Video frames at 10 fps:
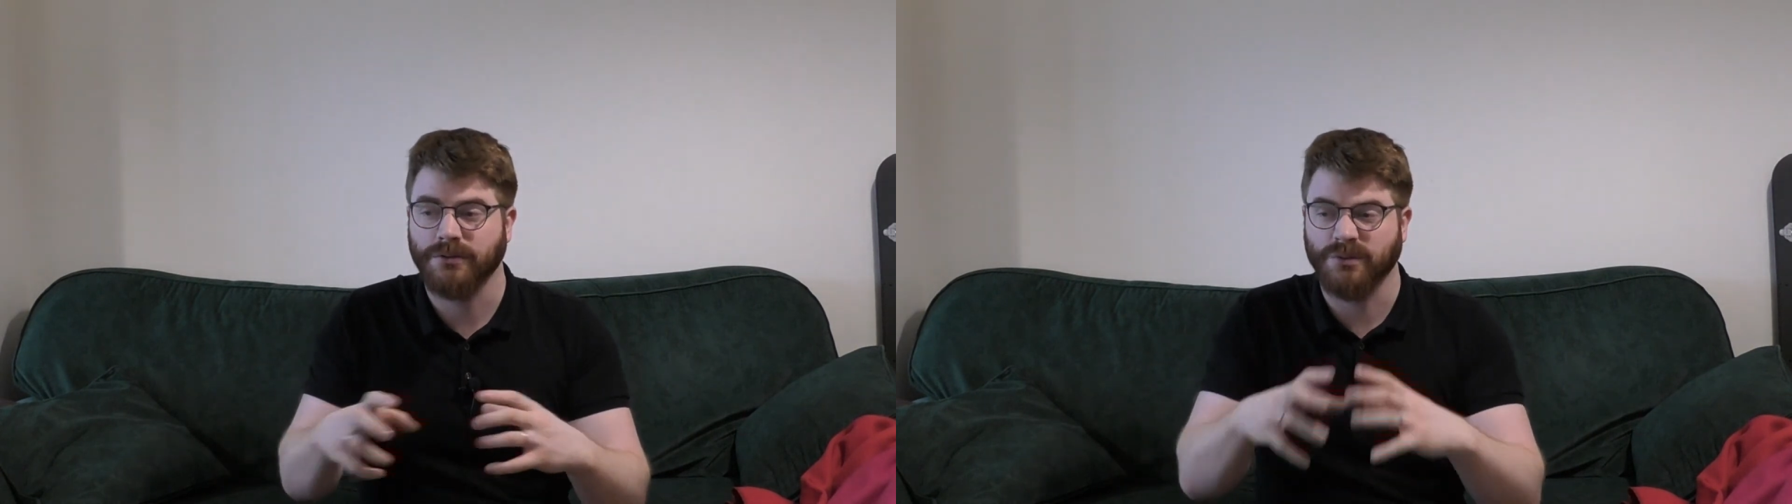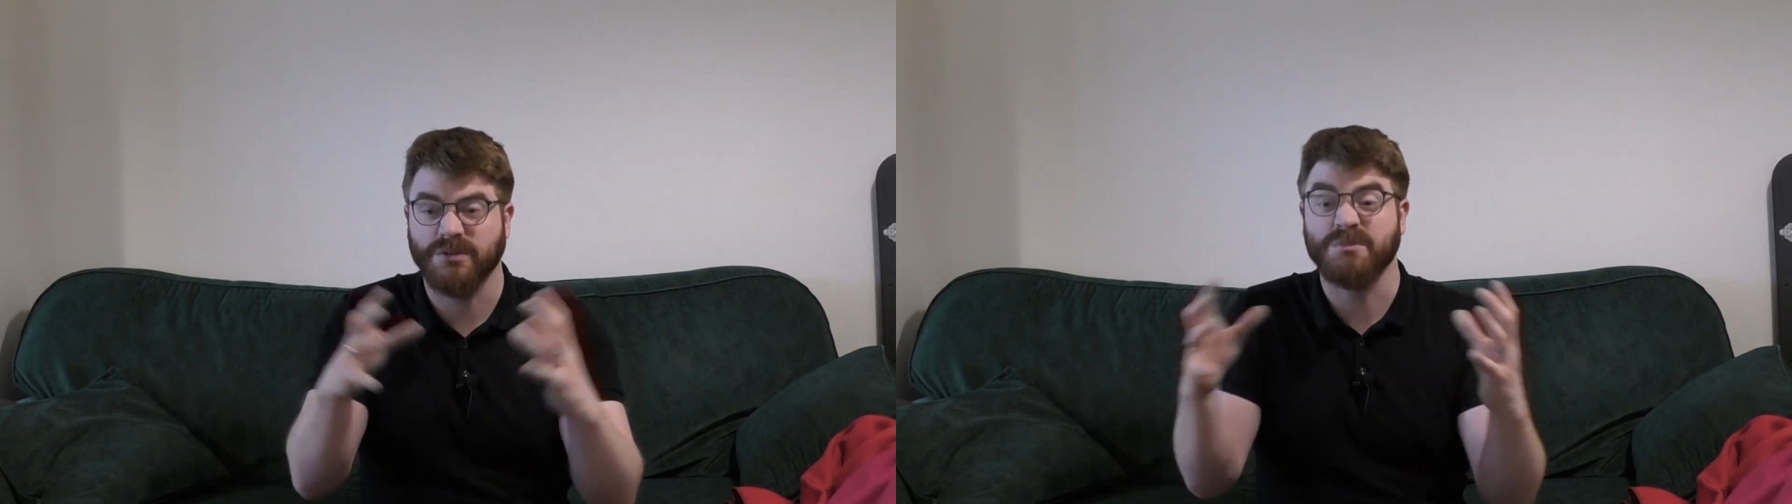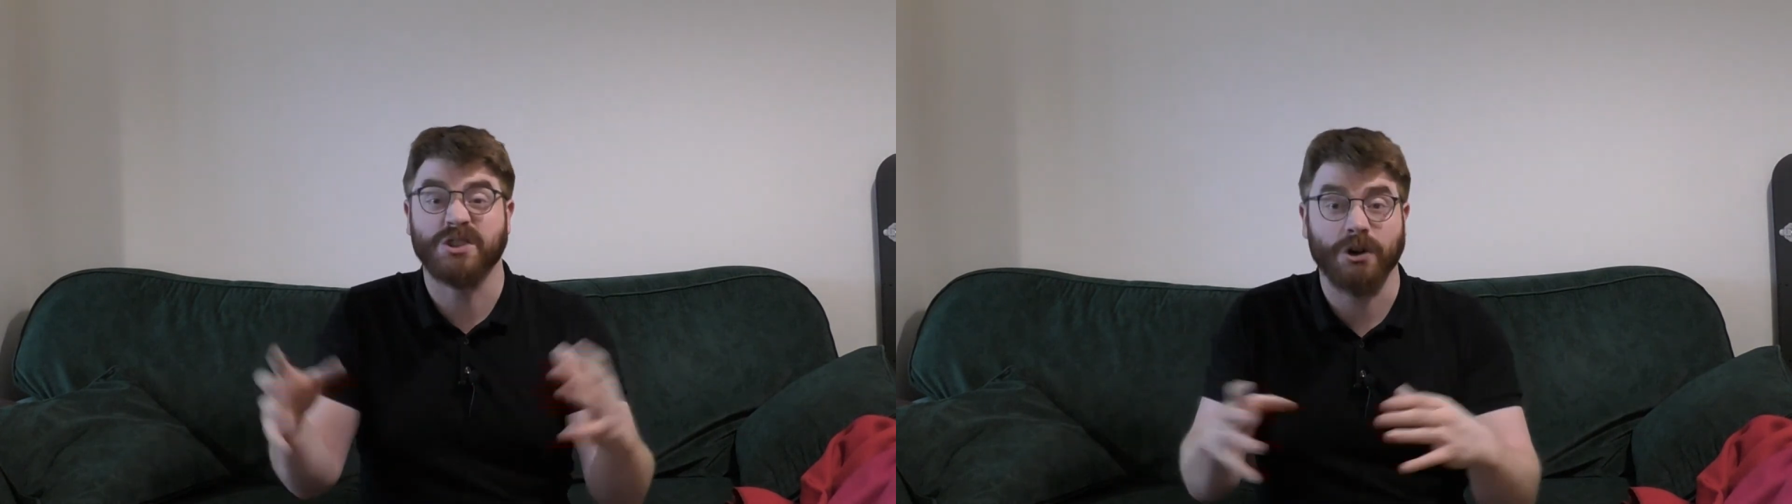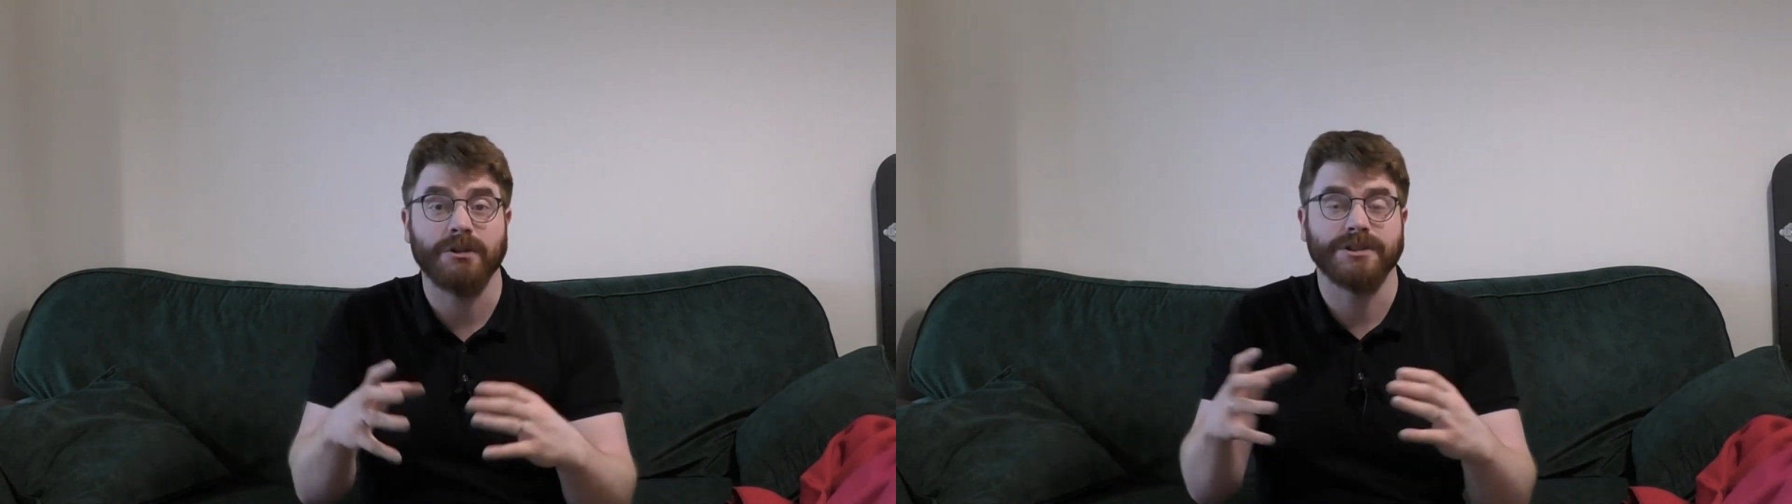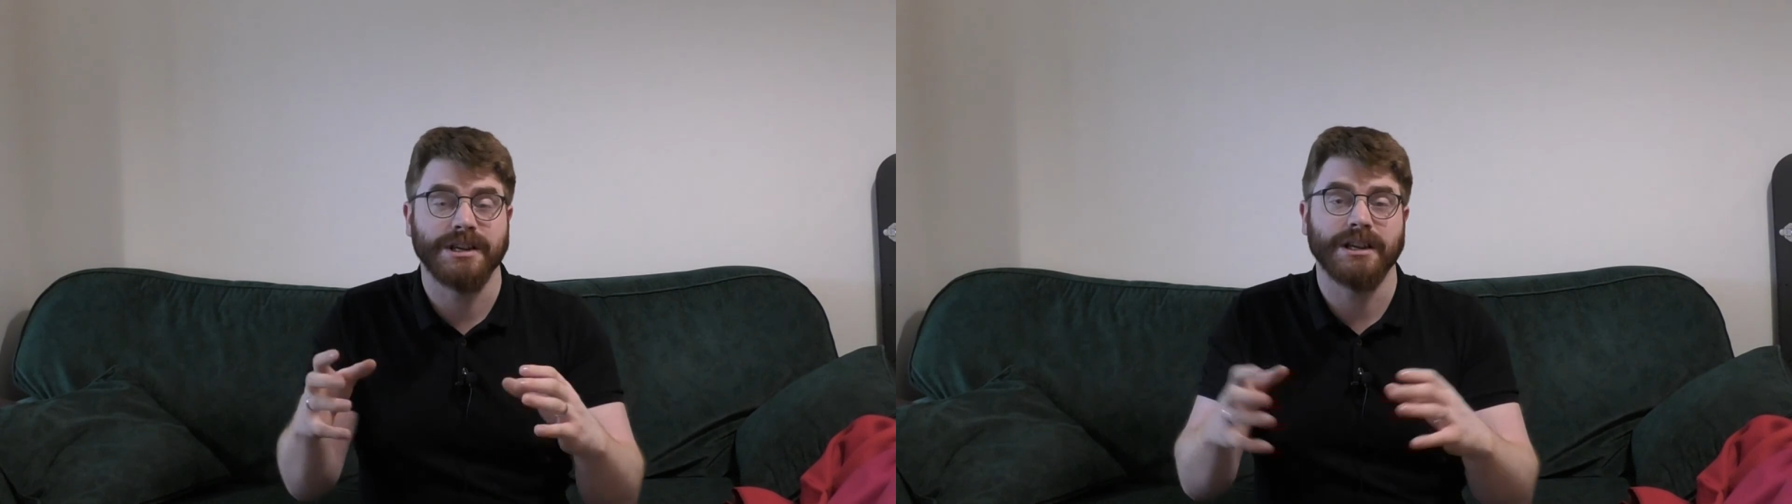or the
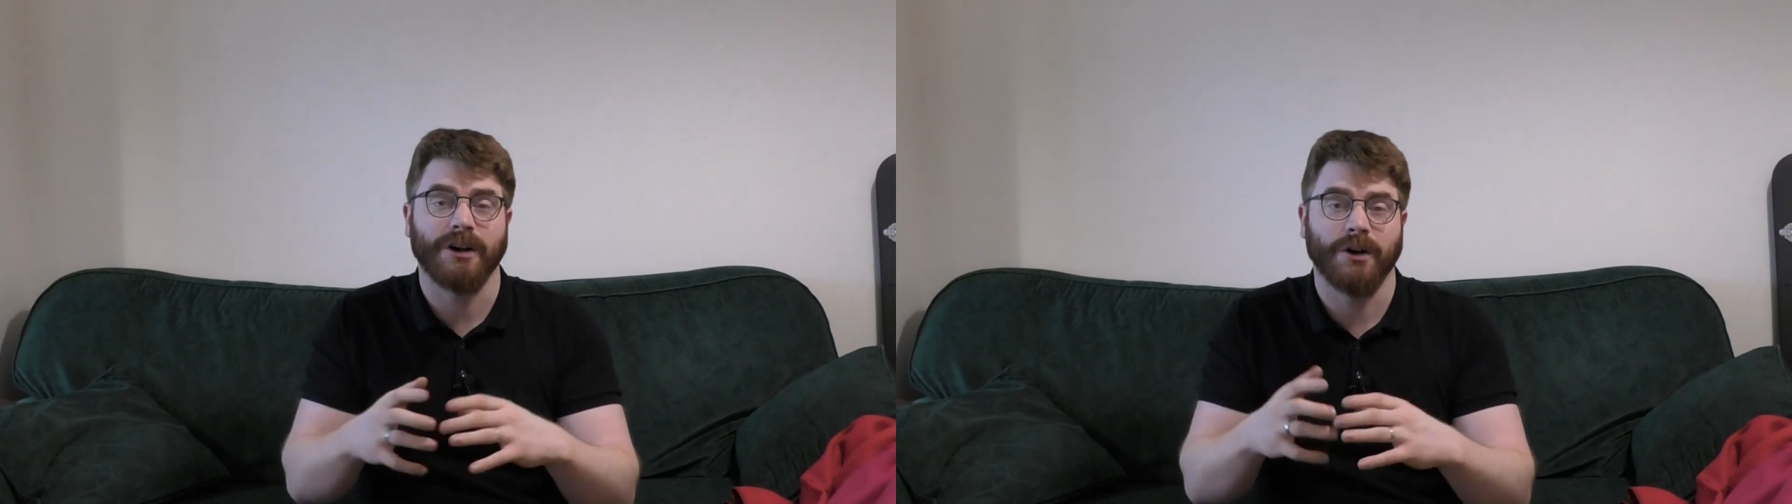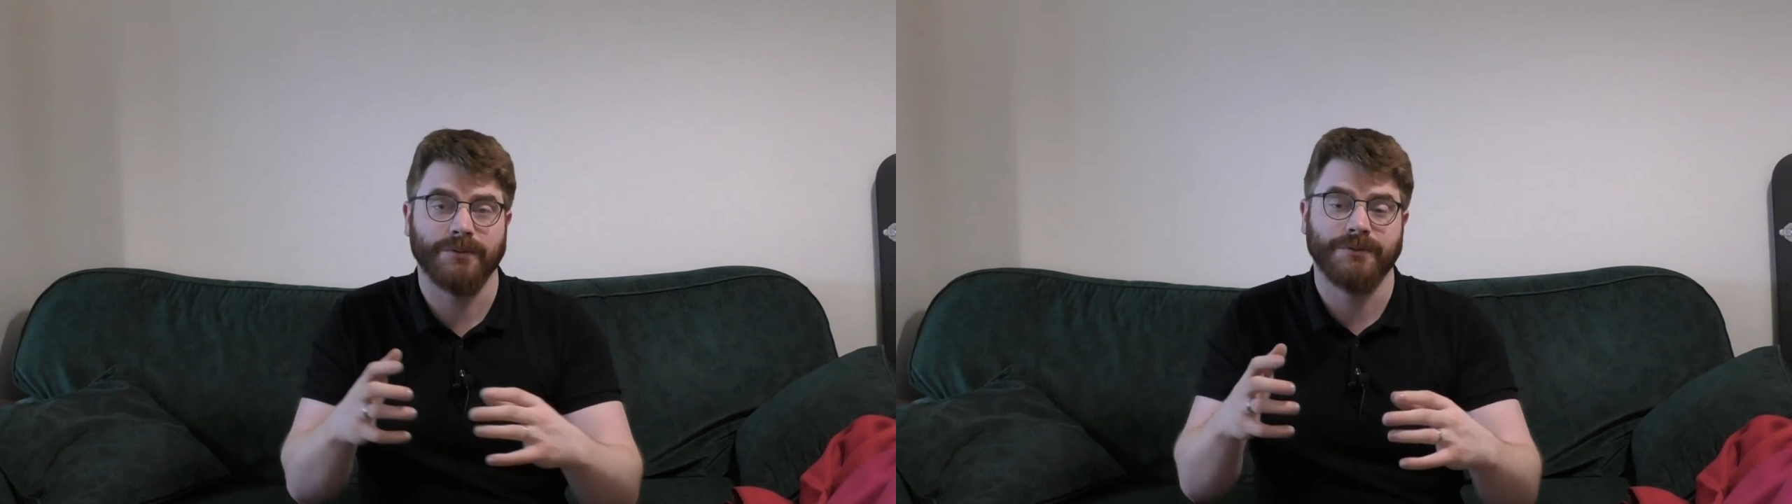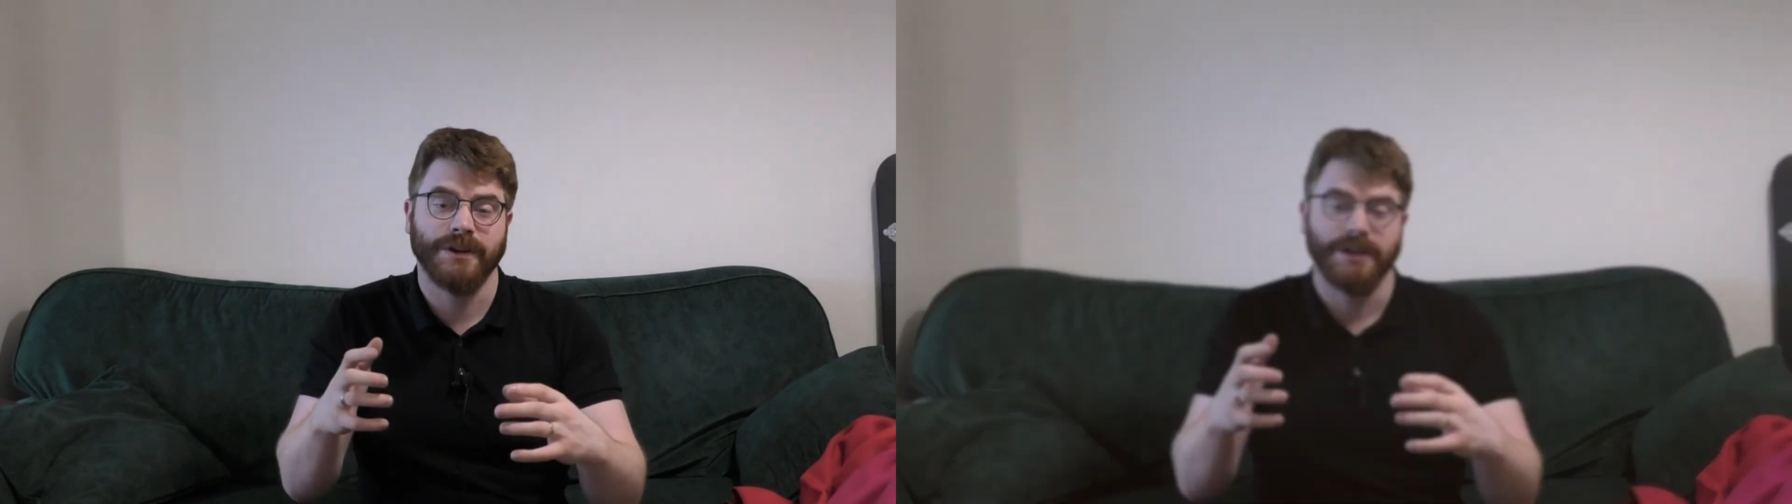majority of